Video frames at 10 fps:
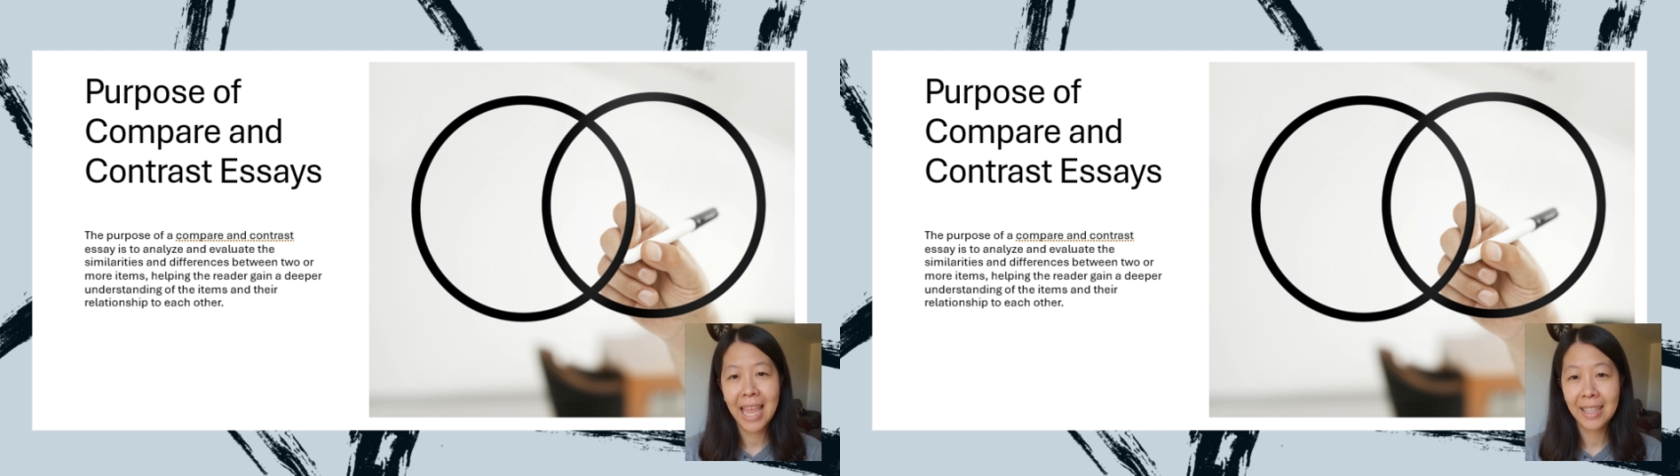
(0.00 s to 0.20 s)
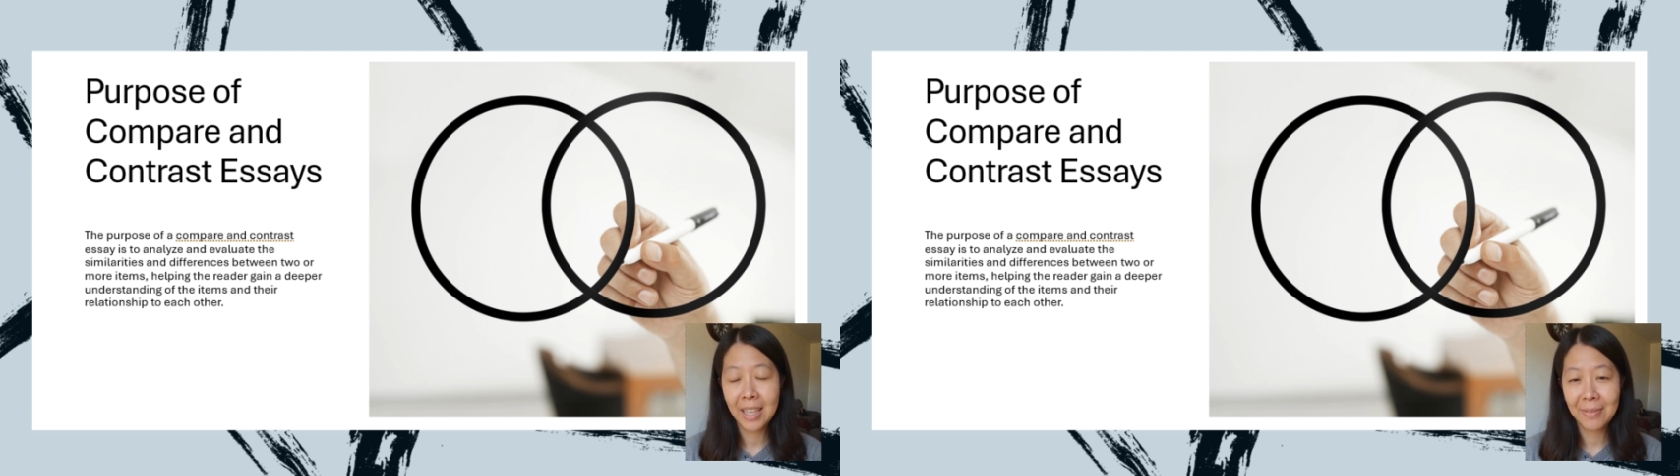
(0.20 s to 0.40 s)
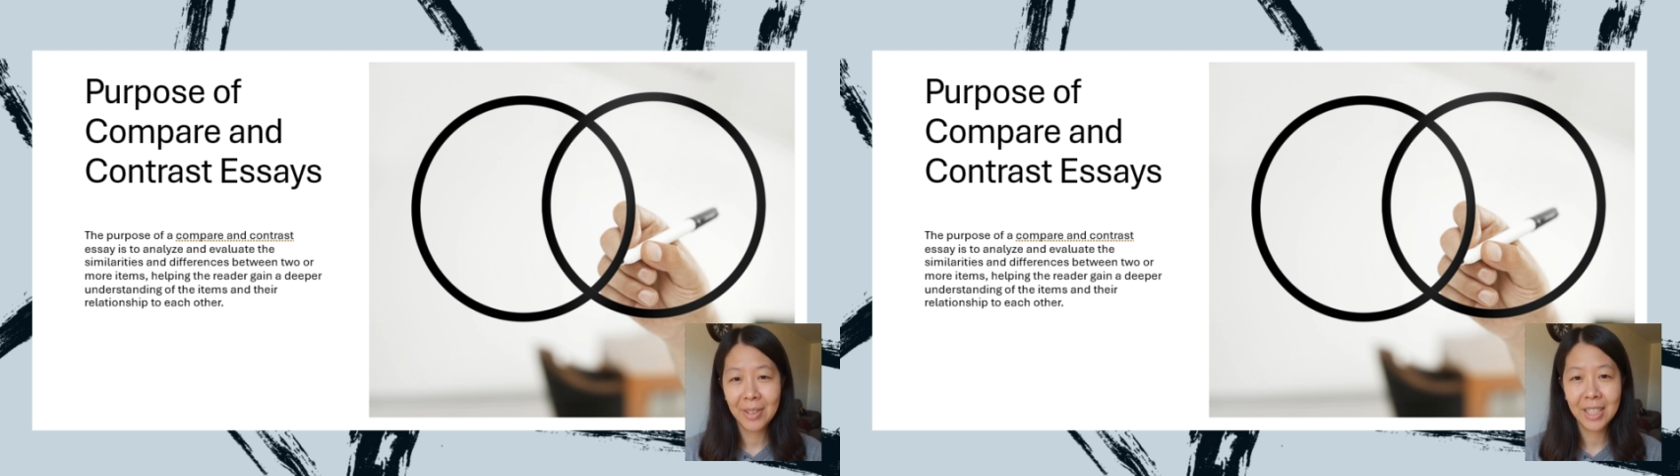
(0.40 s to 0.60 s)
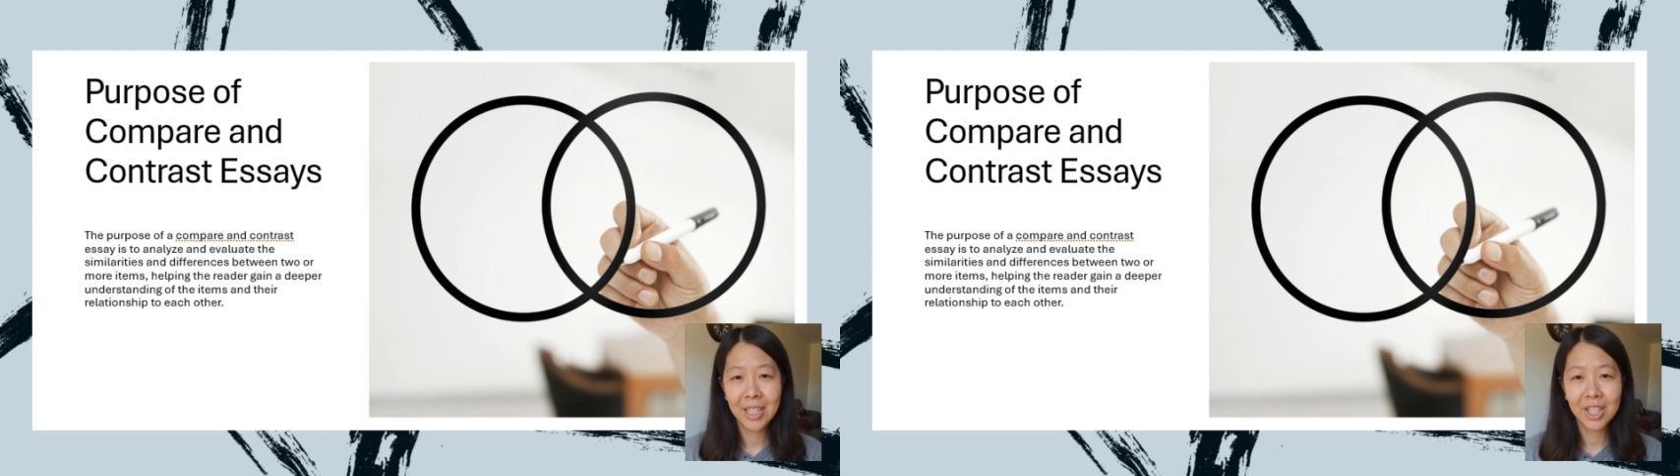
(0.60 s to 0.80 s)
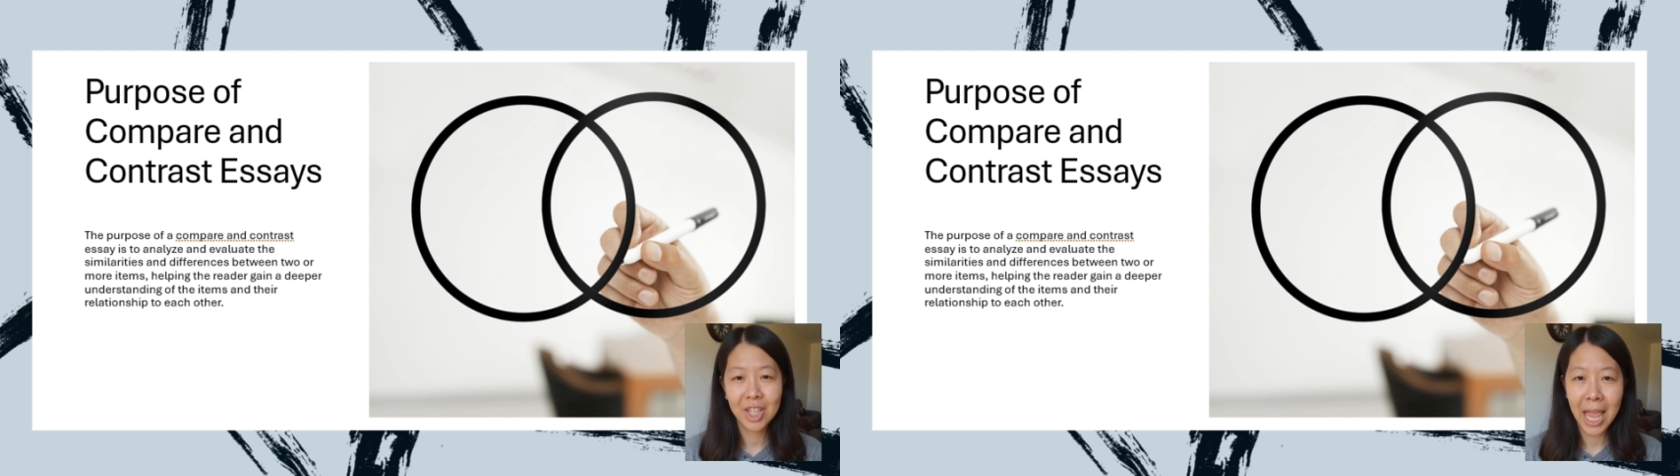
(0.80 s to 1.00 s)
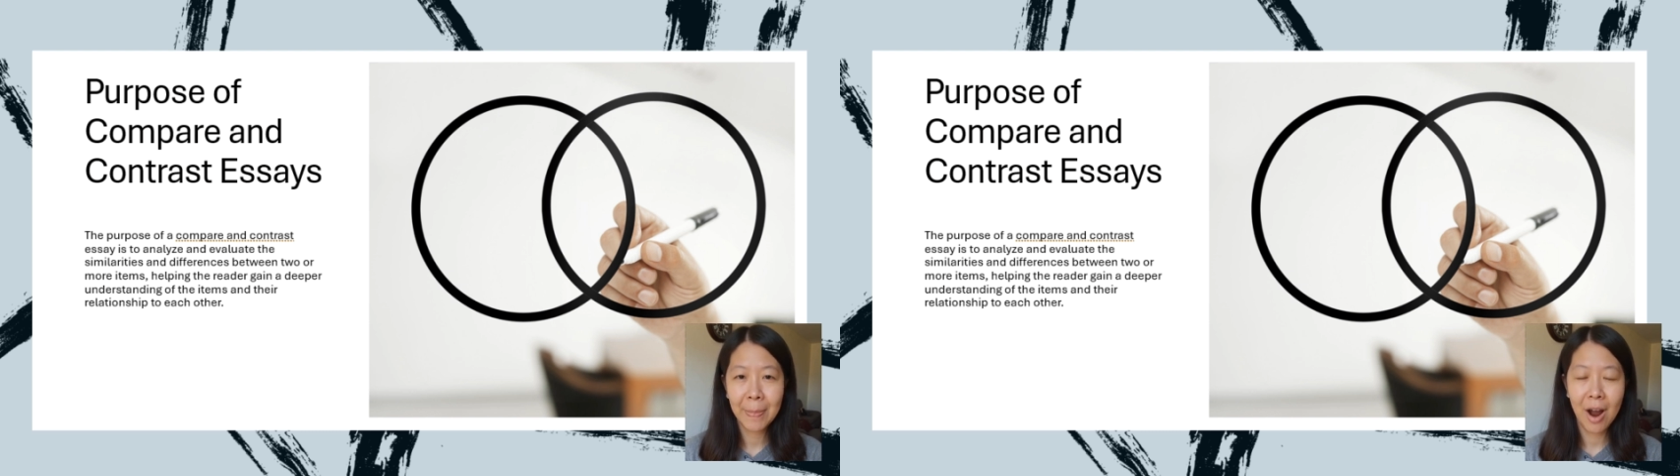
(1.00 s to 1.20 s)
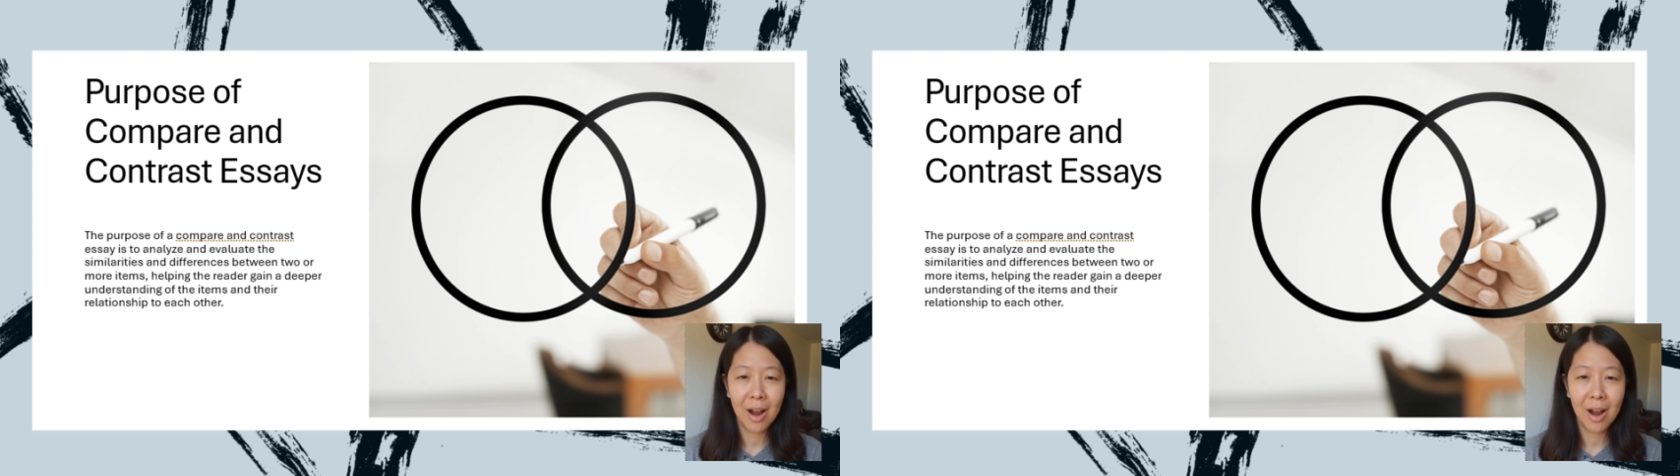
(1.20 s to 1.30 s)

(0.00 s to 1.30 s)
and differences shape our